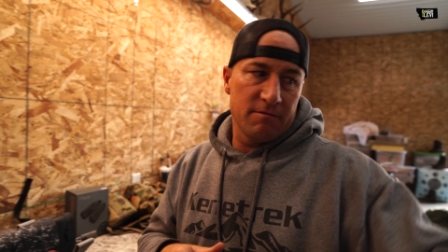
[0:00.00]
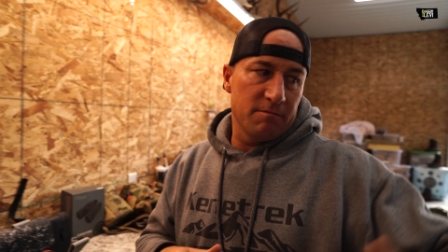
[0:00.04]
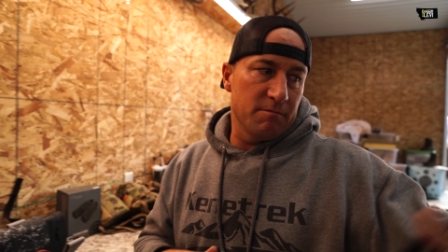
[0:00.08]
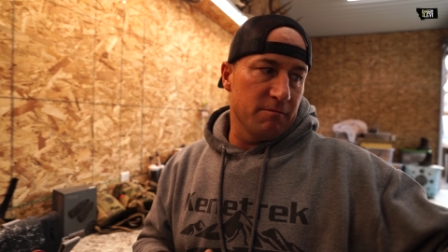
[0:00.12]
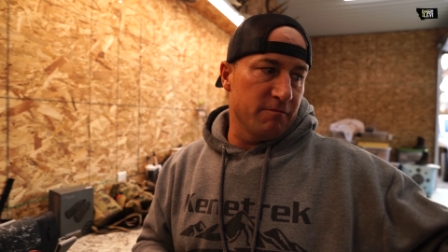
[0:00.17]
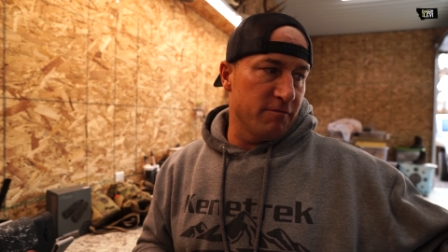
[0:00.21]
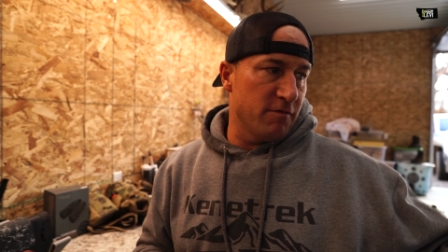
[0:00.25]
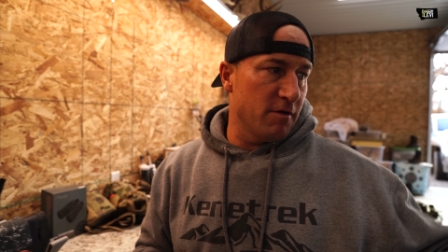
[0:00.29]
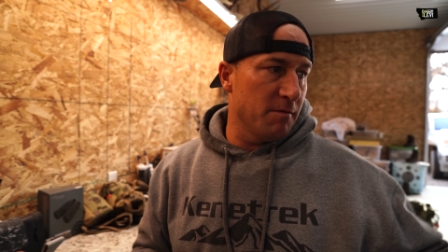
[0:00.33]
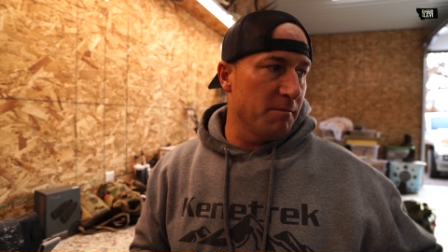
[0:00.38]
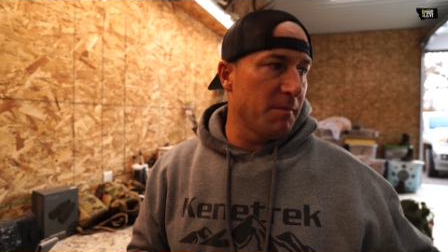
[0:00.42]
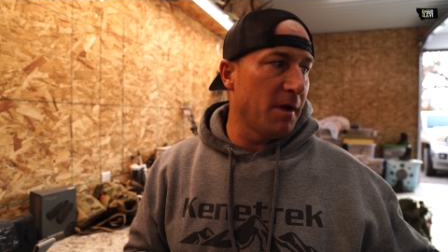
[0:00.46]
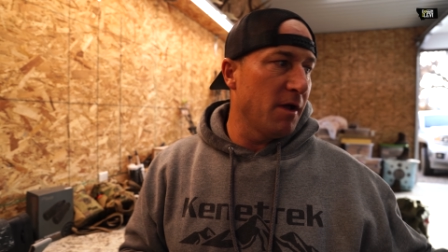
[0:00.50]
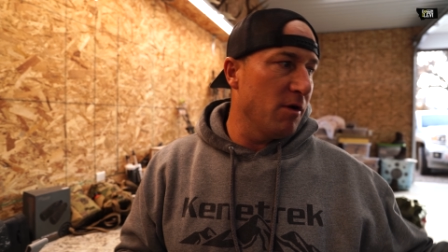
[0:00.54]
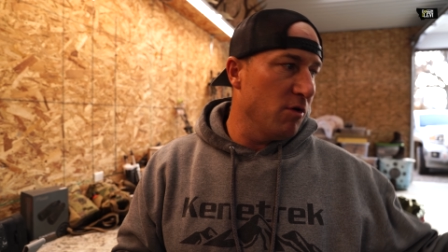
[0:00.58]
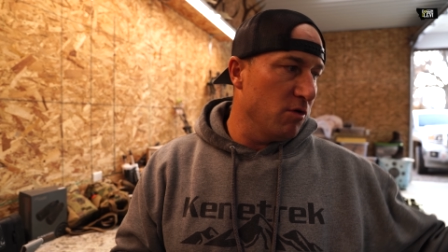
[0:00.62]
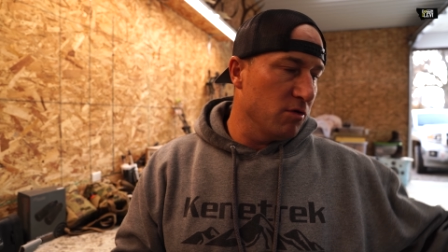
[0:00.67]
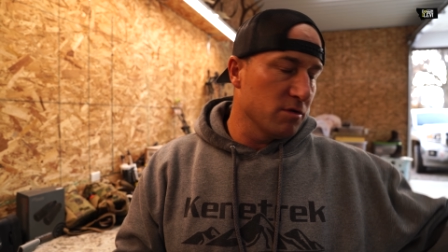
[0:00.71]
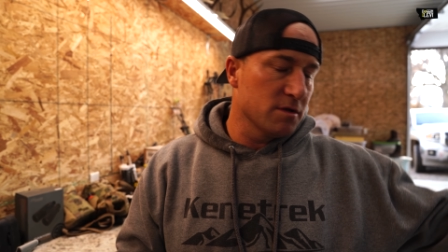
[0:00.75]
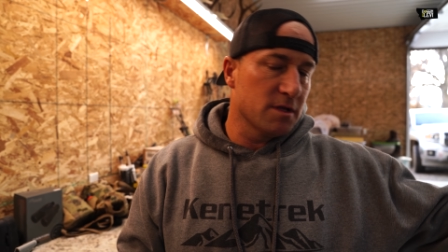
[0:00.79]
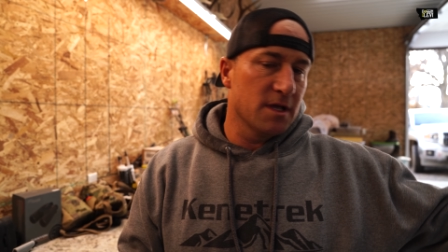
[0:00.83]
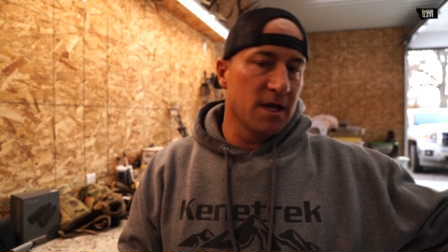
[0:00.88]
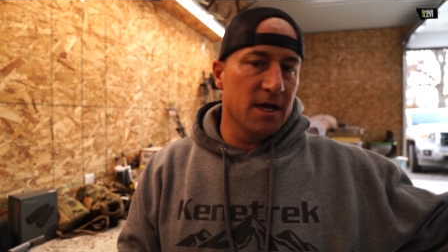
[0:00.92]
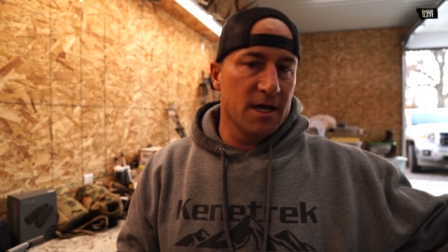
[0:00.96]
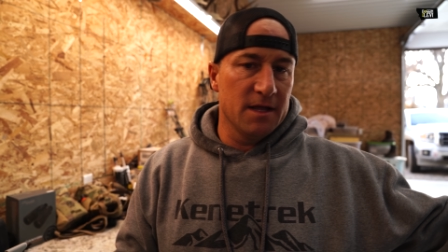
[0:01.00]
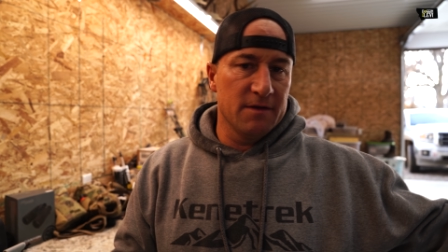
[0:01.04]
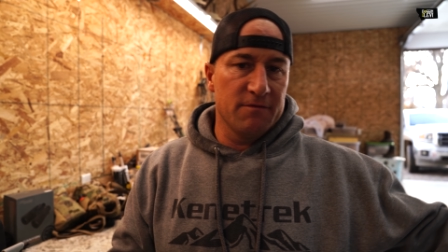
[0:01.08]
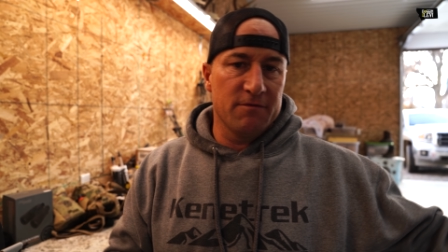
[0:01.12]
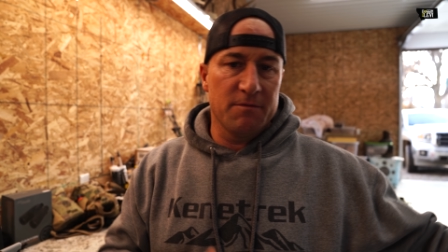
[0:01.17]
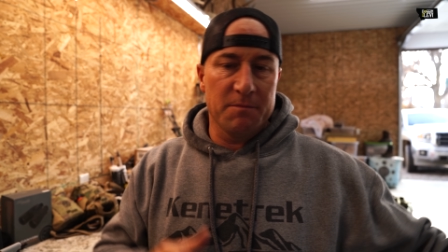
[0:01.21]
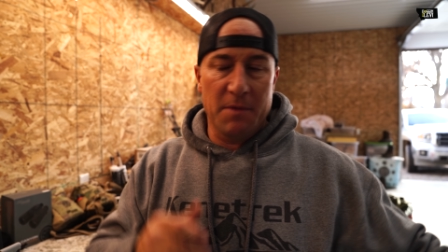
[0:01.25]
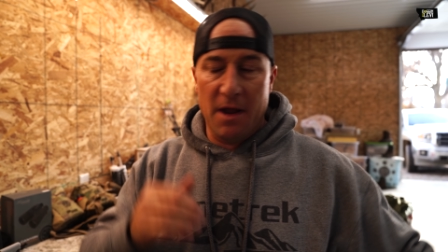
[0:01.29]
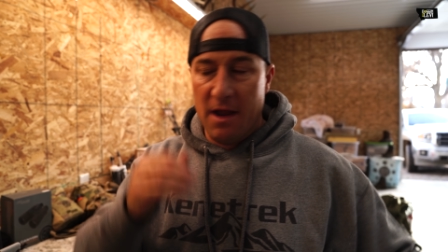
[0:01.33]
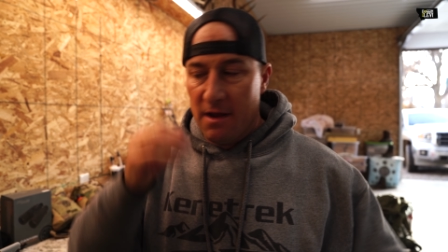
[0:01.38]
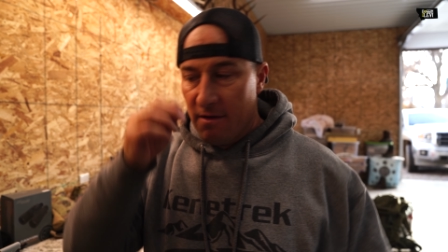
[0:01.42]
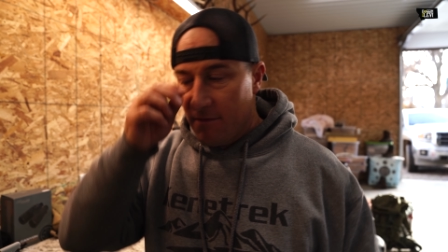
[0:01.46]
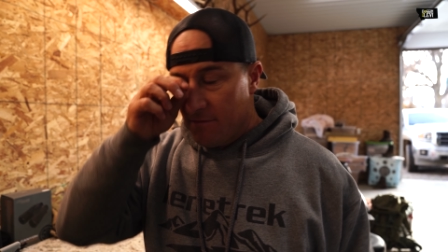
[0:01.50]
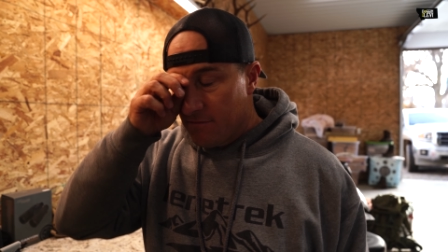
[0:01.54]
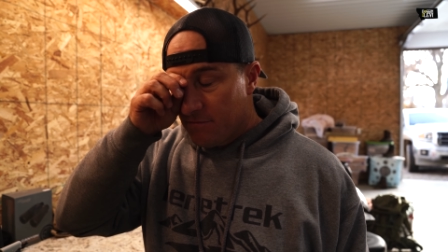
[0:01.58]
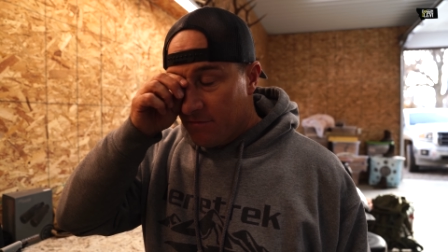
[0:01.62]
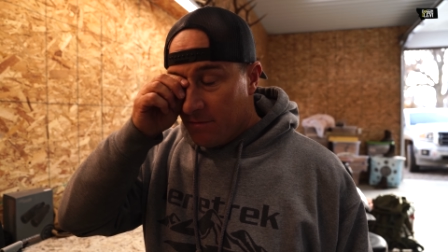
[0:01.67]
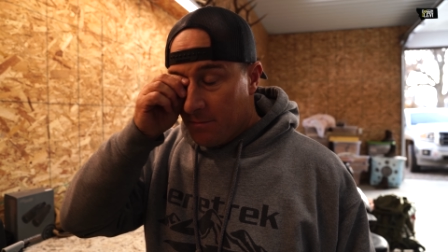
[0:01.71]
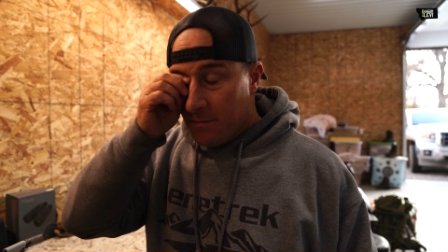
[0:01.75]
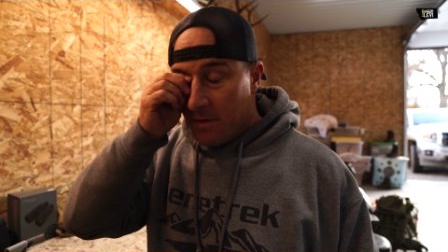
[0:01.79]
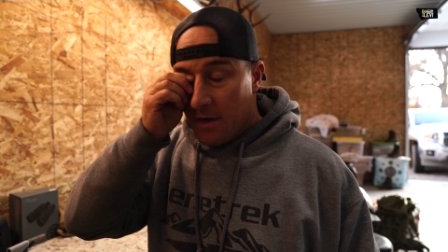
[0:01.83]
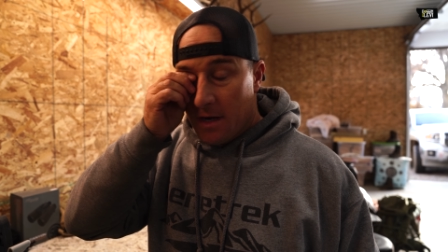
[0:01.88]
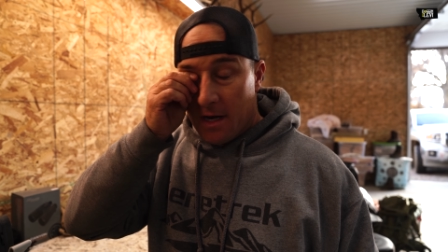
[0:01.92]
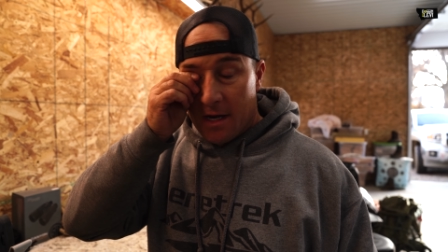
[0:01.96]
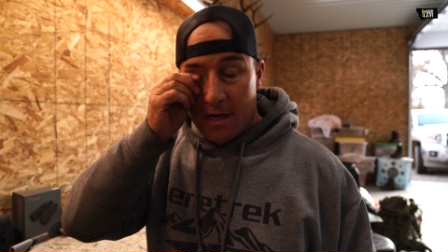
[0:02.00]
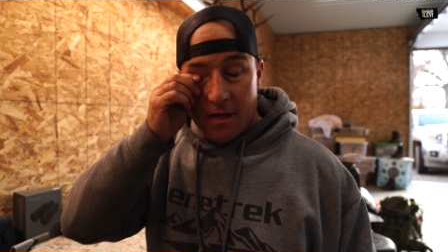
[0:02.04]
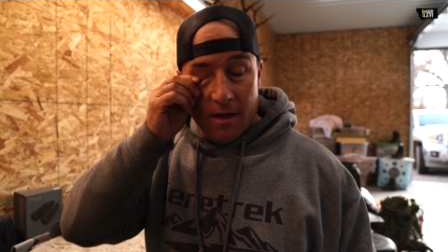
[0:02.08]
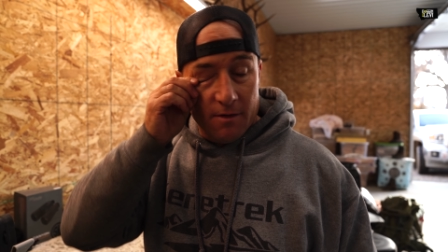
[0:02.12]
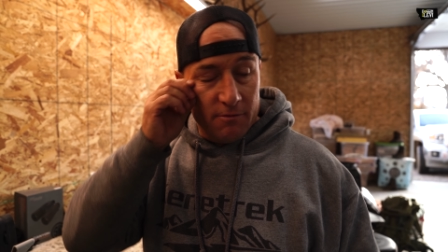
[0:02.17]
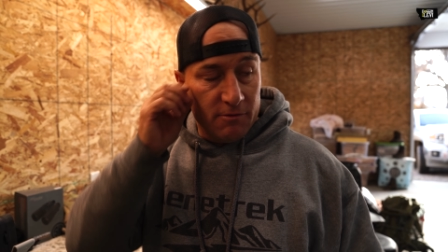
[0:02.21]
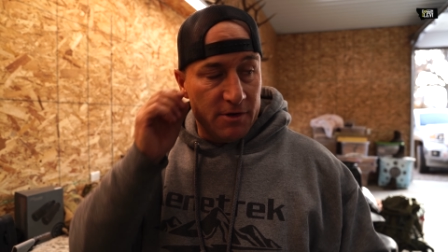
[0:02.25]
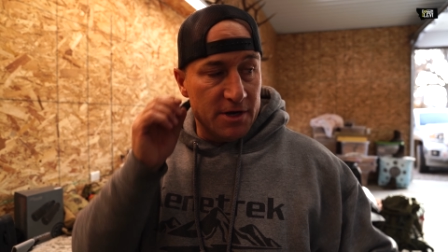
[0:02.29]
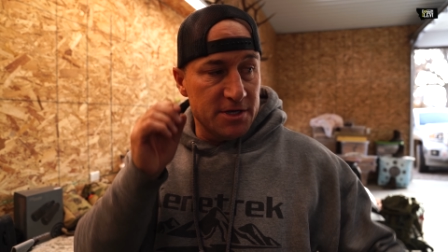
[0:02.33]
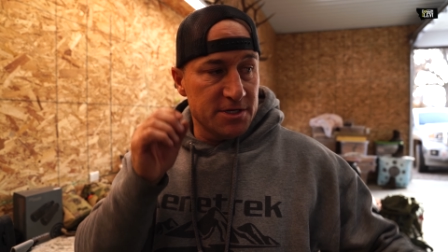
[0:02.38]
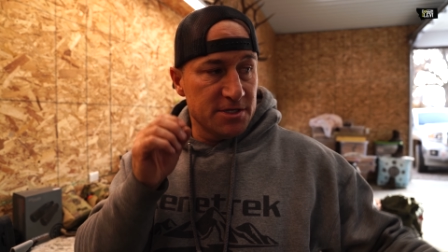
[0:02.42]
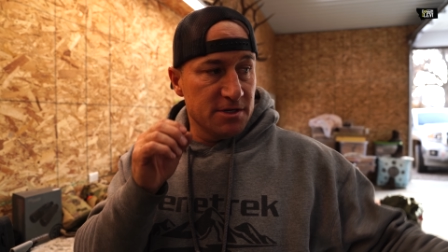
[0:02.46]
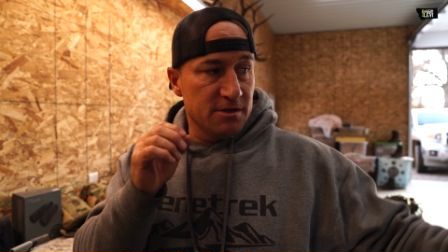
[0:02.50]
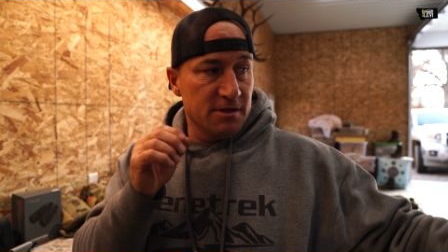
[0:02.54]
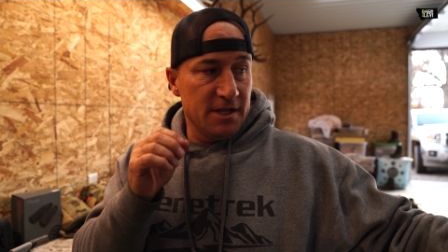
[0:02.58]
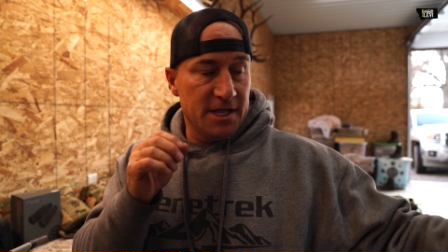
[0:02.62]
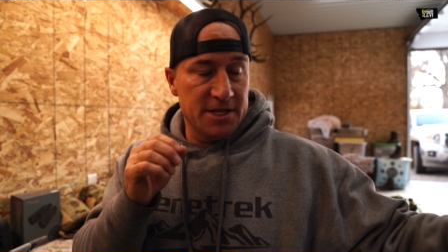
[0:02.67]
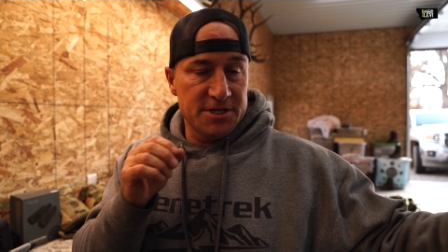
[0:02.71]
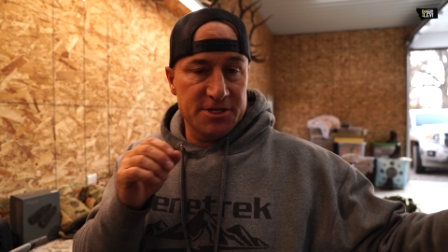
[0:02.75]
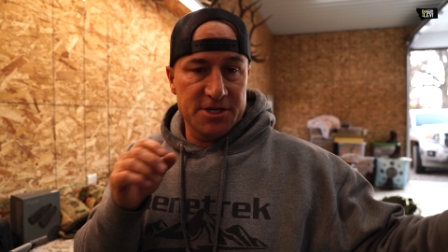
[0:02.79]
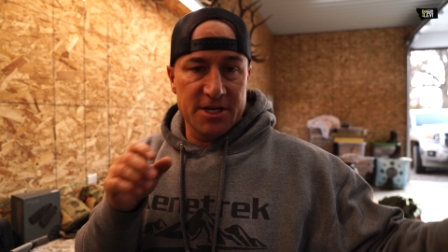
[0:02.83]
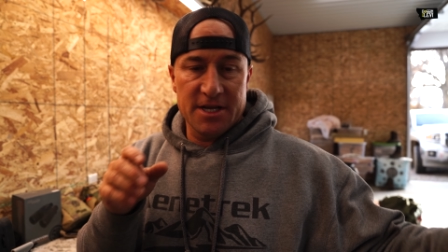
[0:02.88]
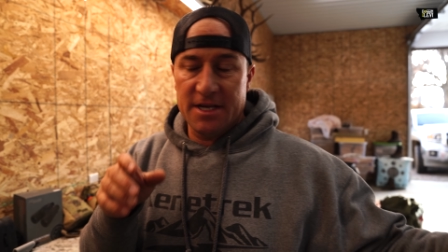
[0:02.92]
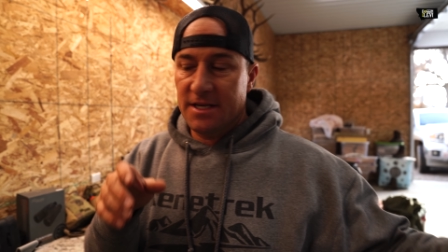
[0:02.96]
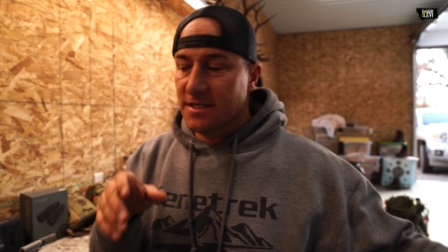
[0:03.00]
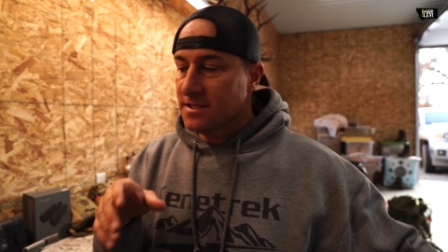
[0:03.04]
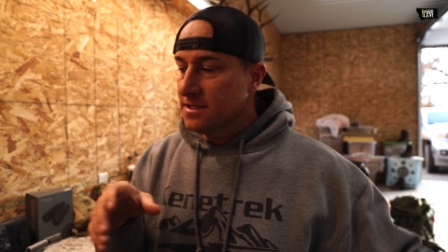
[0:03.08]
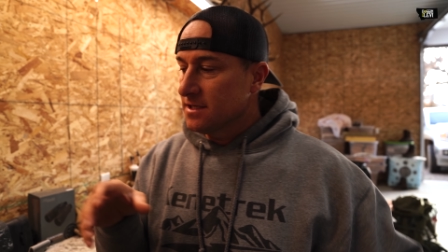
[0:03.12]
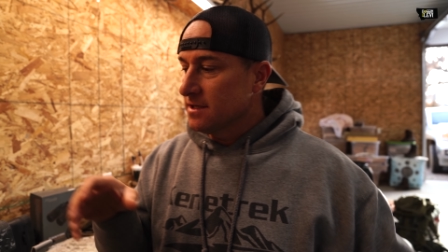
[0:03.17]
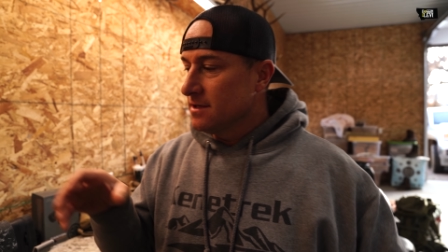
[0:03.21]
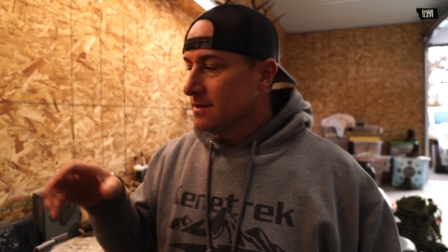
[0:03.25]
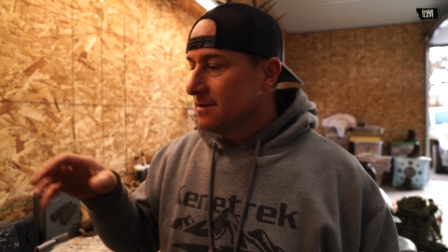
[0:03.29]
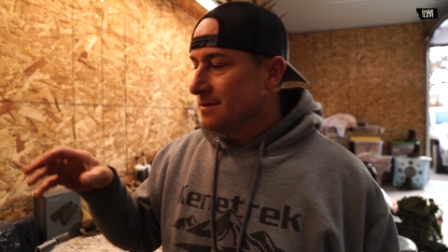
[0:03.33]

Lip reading: from my old gun, from my original HS,